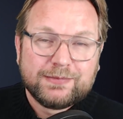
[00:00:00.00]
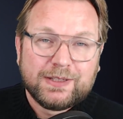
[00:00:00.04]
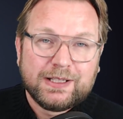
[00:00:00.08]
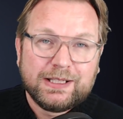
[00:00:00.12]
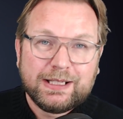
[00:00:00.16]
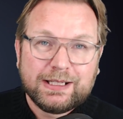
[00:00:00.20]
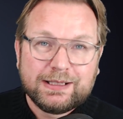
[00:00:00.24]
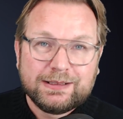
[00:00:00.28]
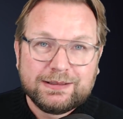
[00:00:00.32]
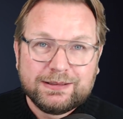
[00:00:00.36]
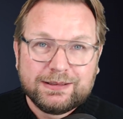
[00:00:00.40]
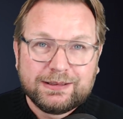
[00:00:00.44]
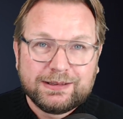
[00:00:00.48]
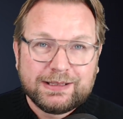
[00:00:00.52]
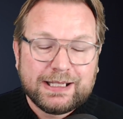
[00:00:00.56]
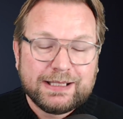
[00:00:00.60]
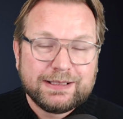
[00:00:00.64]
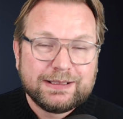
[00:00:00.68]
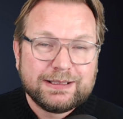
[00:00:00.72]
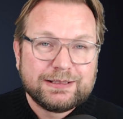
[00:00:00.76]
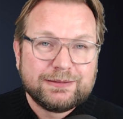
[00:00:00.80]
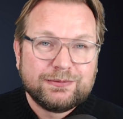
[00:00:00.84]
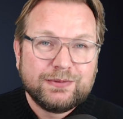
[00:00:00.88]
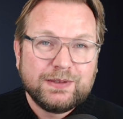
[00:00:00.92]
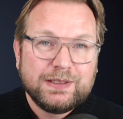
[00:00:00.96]
Again,
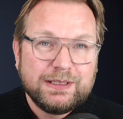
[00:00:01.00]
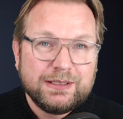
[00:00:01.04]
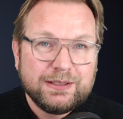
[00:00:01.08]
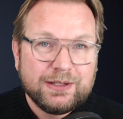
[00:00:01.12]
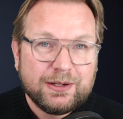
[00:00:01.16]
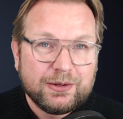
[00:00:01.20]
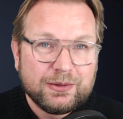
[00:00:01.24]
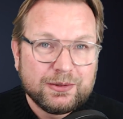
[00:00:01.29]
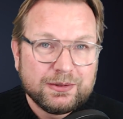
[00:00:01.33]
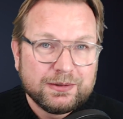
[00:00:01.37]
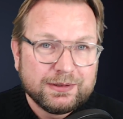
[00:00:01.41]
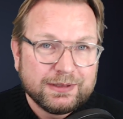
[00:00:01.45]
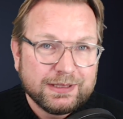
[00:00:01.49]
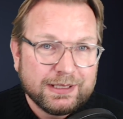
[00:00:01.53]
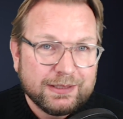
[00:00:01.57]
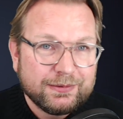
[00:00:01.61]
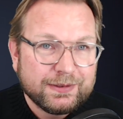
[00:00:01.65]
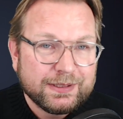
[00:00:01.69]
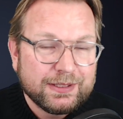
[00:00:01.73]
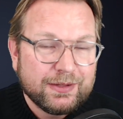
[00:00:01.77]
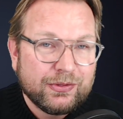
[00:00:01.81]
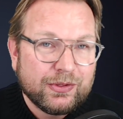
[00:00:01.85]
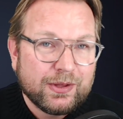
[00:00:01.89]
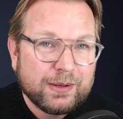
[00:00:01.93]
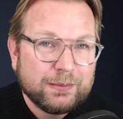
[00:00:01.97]
like this video, give
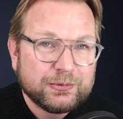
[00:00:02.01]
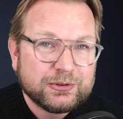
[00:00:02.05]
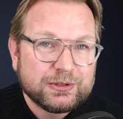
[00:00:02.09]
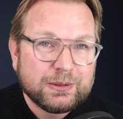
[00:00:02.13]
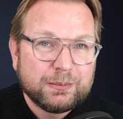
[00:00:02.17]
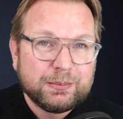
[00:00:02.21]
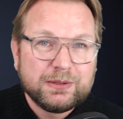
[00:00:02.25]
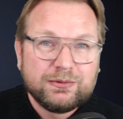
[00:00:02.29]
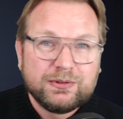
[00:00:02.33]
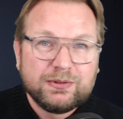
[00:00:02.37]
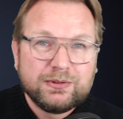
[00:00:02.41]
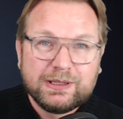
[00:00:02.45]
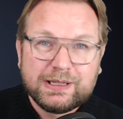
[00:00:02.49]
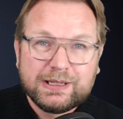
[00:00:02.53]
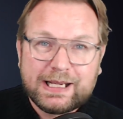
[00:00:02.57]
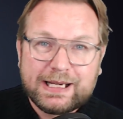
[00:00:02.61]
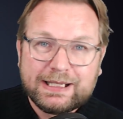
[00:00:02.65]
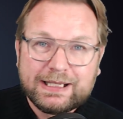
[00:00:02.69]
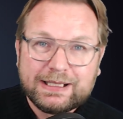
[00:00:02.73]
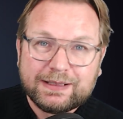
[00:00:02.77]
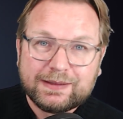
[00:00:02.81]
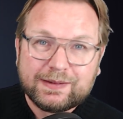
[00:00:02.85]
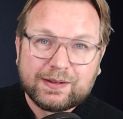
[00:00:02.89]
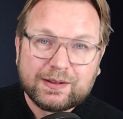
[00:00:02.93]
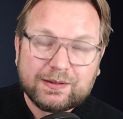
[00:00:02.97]
it a thumbs up if you
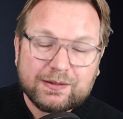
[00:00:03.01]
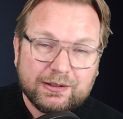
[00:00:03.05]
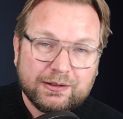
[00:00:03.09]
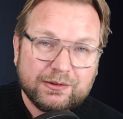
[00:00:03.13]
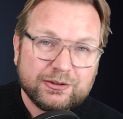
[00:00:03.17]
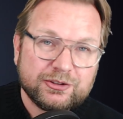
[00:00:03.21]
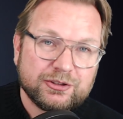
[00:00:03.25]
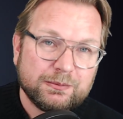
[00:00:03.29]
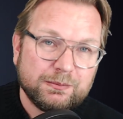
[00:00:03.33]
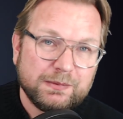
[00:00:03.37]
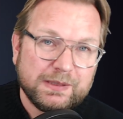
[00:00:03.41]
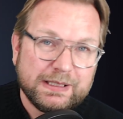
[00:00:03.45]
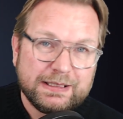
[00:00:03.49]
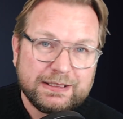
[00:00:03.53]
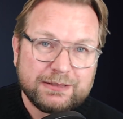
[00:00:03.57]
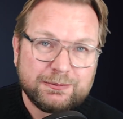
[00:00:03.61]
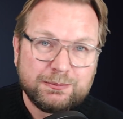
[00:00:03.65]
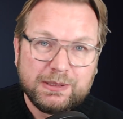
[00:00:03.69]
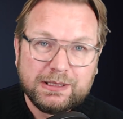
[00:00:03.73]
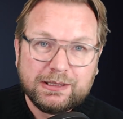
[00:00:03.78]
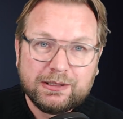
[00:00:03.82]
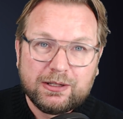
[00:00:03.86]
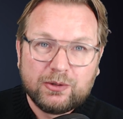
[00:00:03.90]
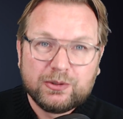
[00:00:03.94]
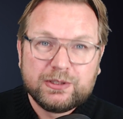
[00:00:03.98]
like it. There are some links
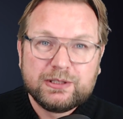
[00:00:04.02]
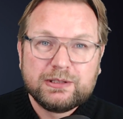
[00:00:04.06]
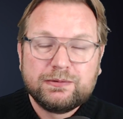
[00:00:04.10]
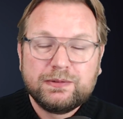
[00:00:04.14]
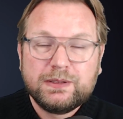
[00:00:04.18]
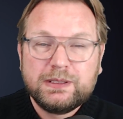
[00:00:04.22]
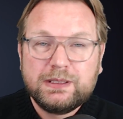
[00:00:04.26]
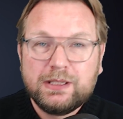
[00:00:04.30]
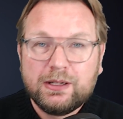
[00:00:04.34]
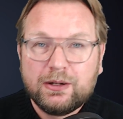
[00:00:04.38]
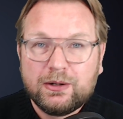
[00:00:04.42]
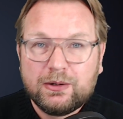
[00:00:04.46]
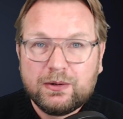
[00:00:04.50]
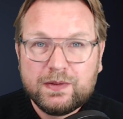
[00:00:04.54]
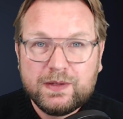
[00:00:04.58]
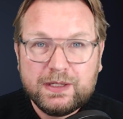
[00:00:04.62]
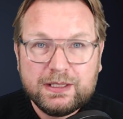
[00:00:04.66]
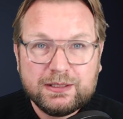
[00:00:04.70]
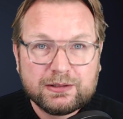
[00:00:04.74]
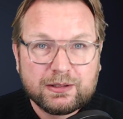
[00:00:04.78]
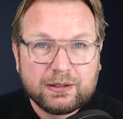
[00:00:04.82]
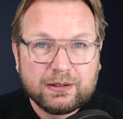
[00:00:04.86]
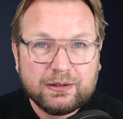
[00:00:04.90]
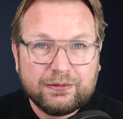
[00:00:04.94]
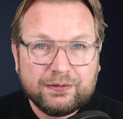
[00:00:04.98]
below this video.
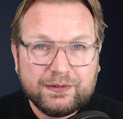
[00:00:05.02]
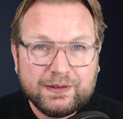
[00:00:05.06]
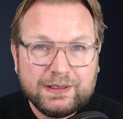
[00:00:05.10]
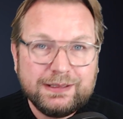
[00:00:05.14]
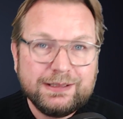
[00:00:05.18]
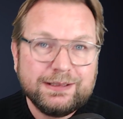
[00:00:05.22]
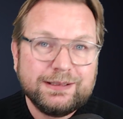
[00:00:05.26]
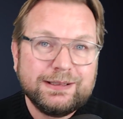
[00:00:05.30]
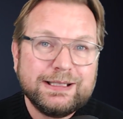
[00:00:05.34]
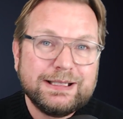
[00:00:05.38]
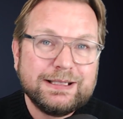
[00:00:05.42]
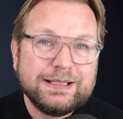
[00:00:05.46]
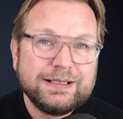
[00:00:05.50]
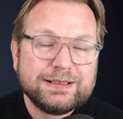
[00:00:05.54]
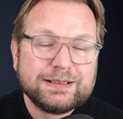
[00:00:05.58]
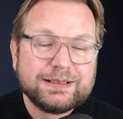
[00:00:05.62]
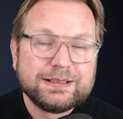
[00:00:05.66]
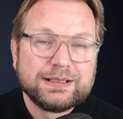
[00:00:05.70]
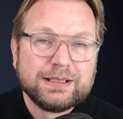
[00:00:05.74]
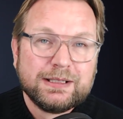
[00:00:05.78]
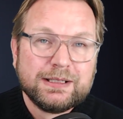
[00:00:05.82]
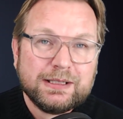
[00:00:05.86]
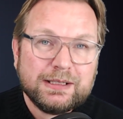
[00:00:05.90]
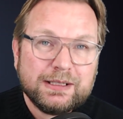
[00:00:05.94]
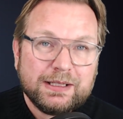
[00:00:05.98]
These are affiliate links
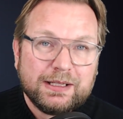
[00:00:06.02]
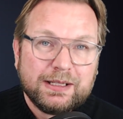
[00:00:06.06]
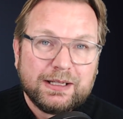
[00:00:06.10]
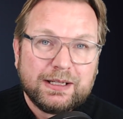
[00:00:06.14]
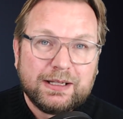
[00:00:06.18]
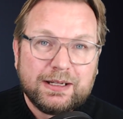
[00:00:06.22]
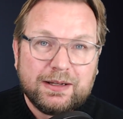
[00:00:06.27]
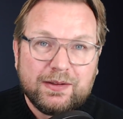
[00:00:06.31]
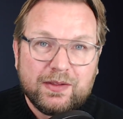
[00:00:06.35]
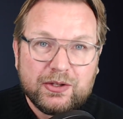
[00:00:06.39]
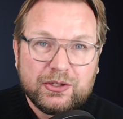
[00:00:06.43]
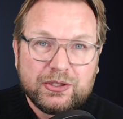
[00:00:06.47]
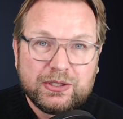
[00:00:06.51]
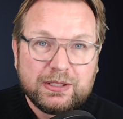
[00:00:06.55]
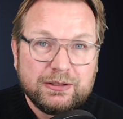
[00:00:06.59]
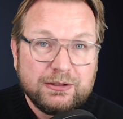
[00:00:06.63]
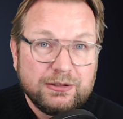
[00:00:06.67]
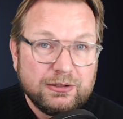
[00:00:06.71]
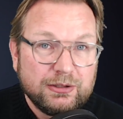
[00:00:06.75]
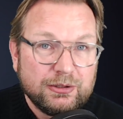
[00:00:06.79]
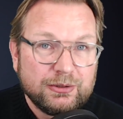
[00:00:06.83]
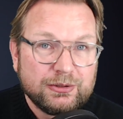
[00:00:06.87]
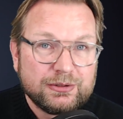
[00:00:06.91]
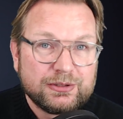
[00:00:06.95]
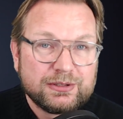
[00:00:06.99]
that you can
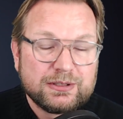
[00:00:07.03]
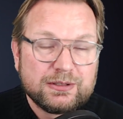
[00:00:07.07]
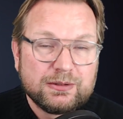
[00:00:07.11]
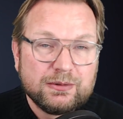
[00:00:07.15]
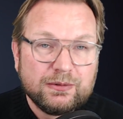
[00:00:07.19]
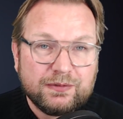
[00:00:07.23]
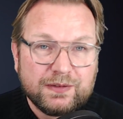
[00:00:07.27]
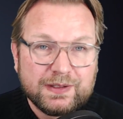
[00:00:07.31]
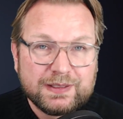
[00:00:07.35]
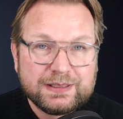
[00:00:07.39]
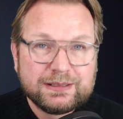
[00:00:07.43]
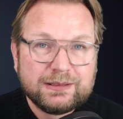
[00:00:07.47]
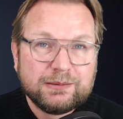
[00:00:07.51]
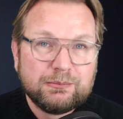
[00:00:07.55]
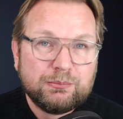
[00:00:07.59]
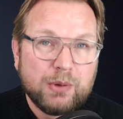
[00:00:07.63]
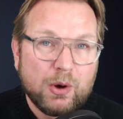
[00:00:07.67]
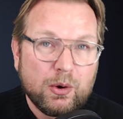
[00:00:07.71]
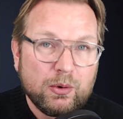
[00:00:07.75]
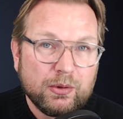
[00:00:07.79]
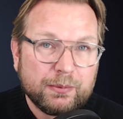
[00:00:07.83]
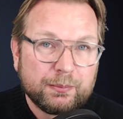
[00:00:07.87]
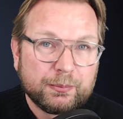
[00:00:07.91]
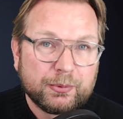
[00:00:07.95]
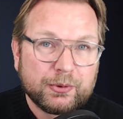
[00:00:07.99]
use to visit
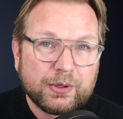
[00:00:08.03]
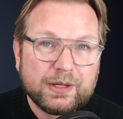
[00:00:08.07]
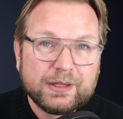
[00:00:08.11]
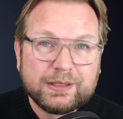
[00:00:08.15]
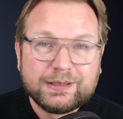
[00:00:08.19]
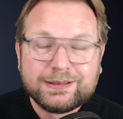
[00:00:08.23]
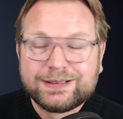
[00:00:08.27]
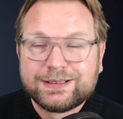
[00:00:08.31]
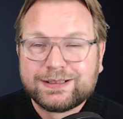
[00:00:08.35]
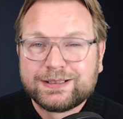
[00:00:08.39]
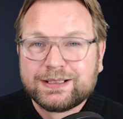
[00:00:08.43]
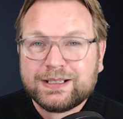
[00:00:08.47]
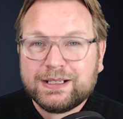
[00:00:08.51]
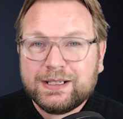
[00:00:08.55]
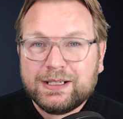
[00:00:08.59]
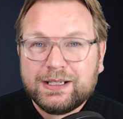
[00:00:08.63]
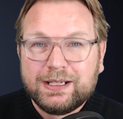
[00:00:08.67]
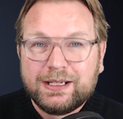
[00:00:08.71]
both products.